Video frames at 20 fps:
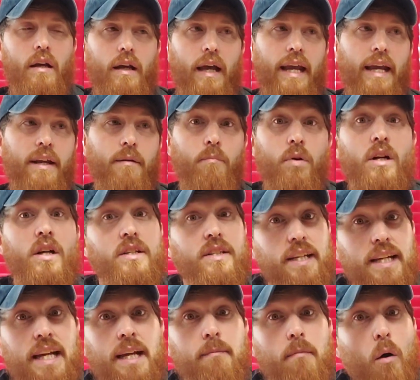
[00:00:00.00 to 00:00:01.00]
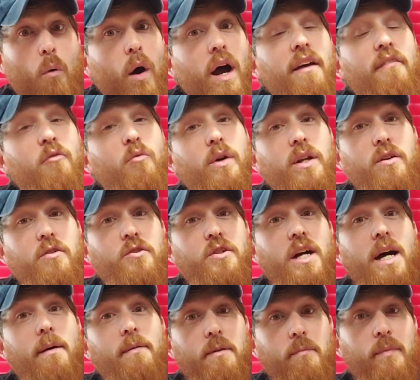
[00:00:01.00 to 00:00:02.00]
And because again, my wife quit her
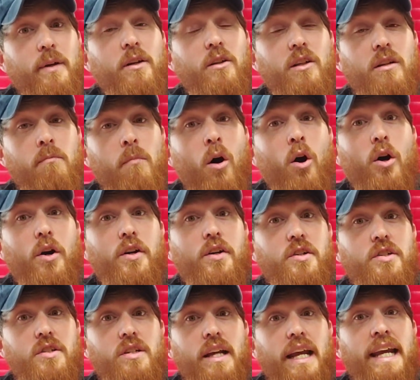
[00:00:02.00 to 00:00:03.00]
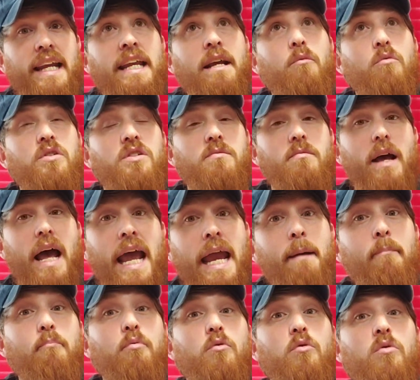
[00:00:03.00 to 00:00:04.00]
job the middle of March, and it was
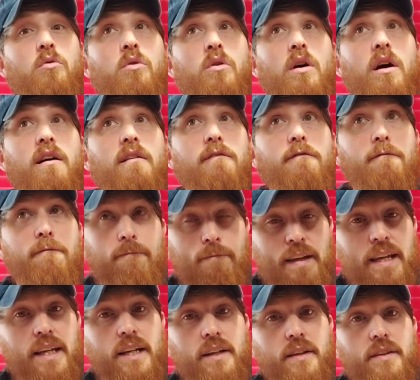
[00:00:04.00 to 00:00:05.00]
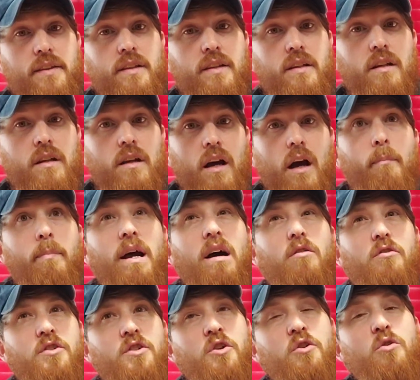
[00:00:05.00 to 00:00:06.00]
April 5th,
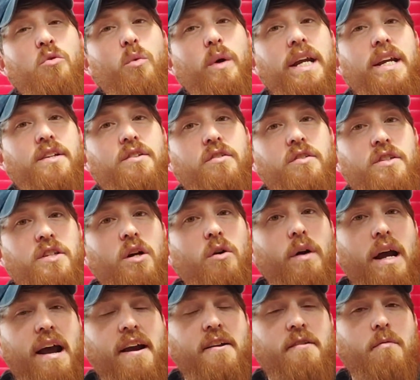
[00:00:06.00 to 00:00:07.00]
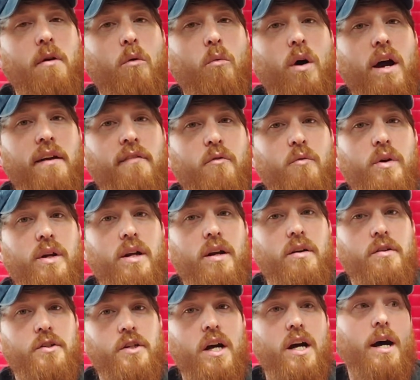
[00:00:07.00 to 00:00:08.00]
about 2 weeks or so after my wife quit
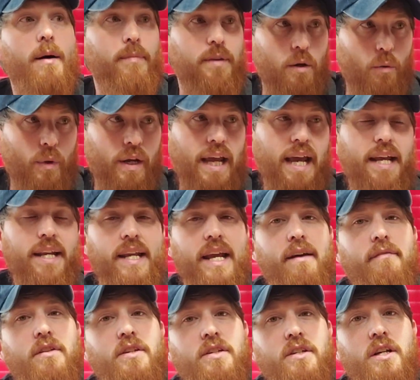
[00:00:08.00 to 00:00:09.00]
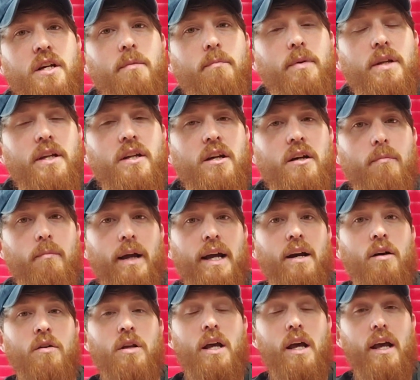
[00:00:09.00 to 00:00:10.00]
her job, that we had to have this company come
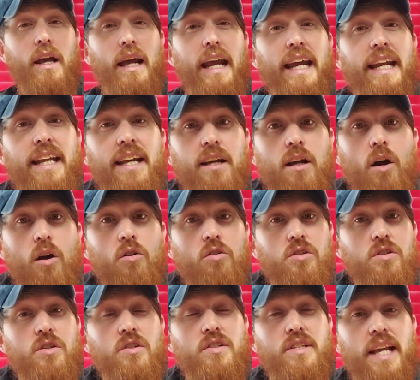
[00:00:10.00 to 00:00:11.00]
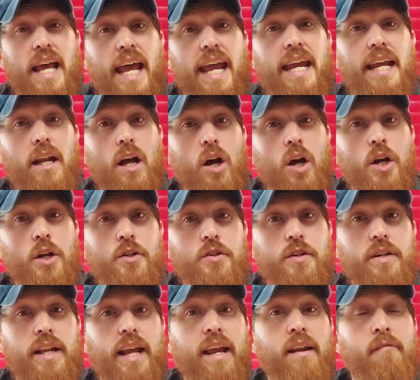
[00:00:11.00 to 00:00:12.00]
out, and it cost us
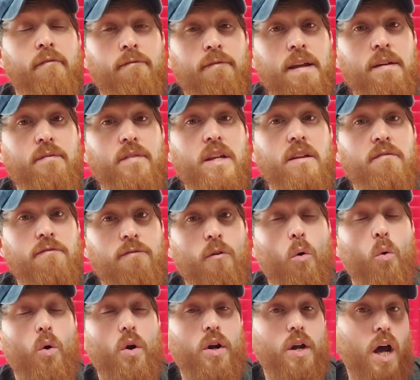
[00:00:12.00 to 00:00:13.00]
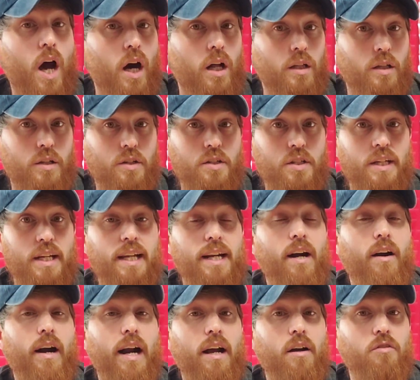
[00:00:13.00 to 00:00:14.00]
$854 to get
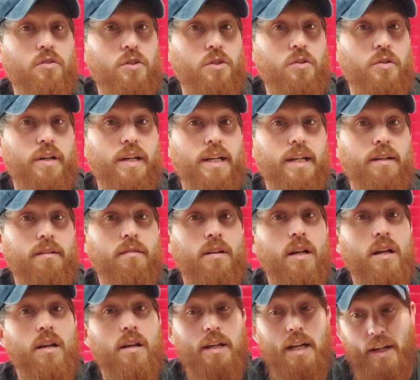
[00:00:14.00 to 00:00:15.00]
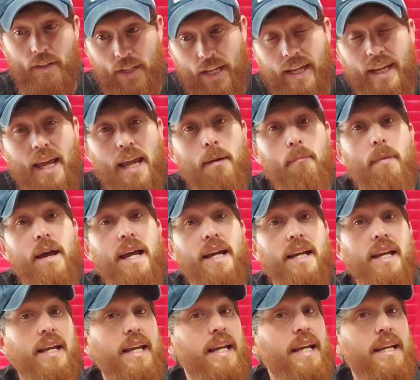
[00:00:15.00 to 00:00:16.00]
our house treated. Now they came back
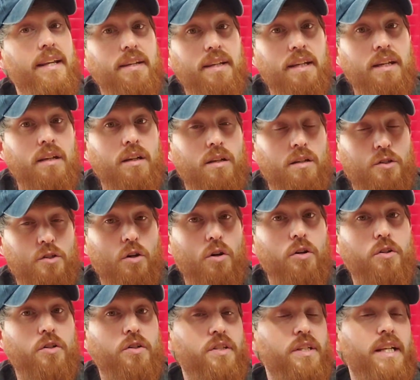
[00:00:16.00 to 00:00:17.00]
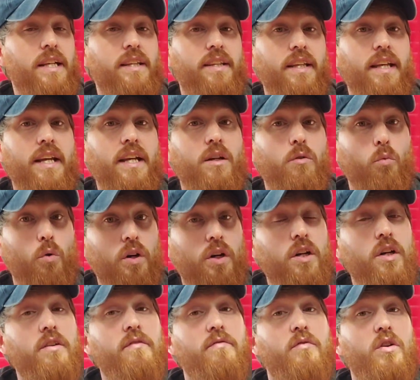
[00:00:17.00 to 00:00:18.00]
again, didn't charge us anything. We're
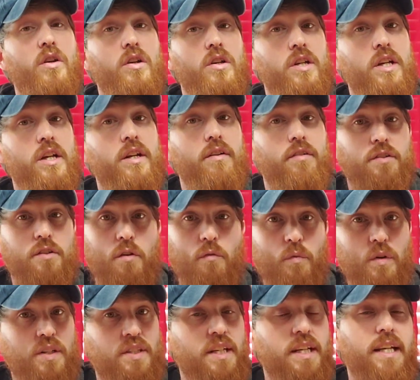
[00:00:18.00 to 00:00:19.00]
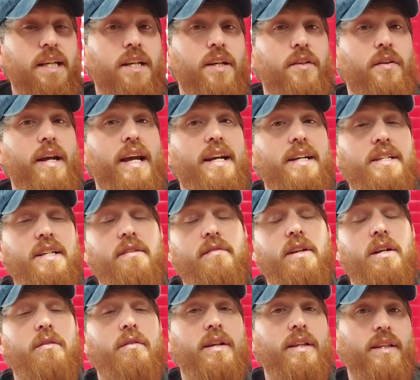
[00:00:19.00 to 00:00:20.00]
good for a year, so if we see any other
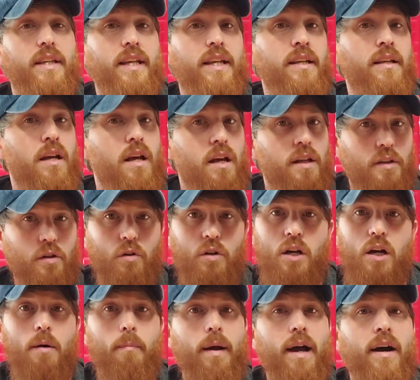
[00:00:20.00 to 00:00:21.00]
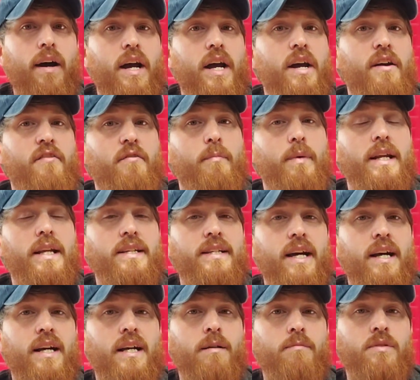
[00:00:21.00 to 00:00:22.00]
activity or anything, they'll come out however many
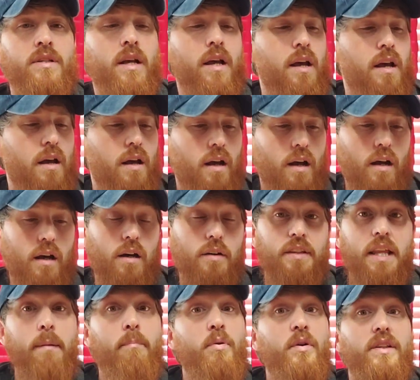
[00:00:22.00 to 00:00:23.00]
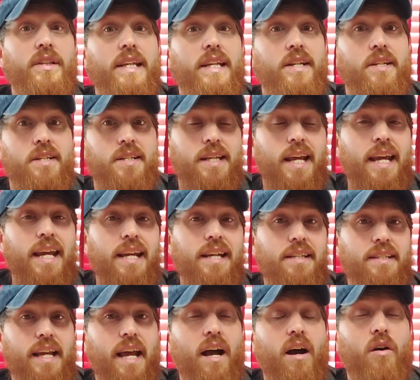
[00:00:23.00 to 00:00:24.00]
times. They put these
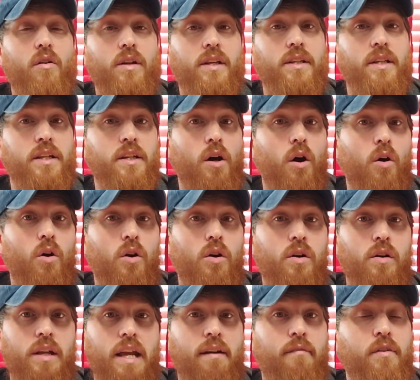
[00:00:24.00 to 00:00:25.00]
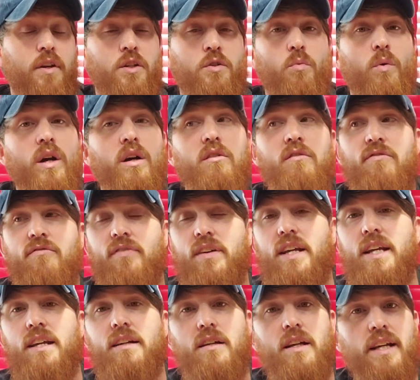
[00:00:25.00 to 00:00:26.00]
stakes out in the yard every 12
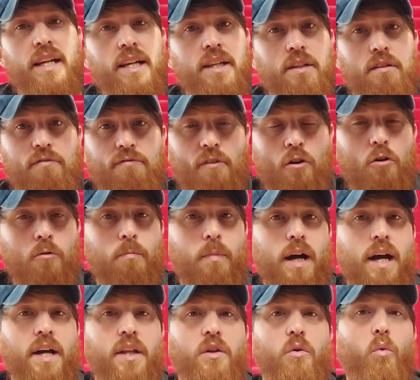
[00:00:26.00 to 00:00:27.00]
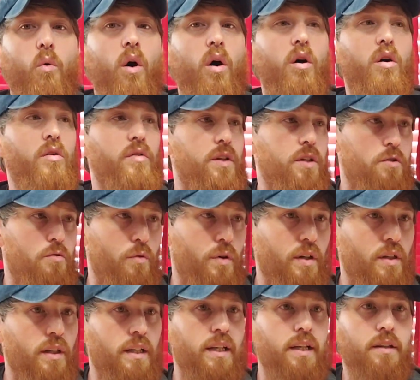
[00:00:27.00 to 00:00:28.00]
feet. Again, the foam behind the wall, the
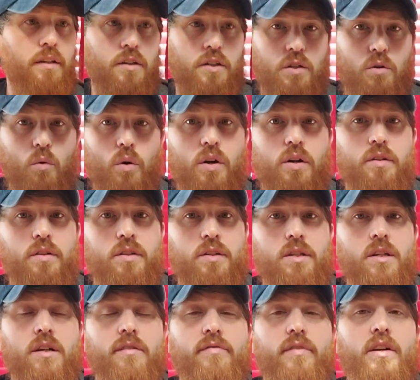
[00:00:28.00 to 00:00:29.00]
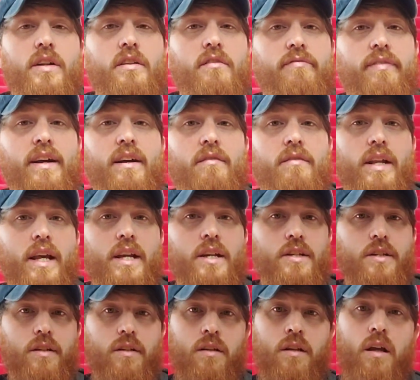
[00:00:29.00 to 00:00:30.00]
drilling, the squirting the stuff under the
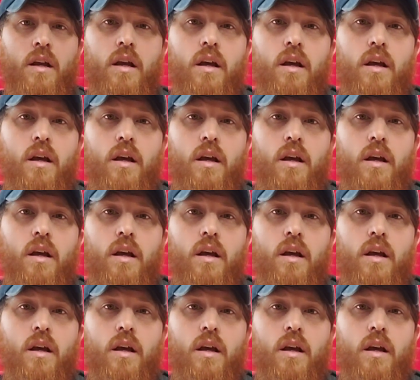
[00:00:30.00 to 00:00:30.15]
foundation.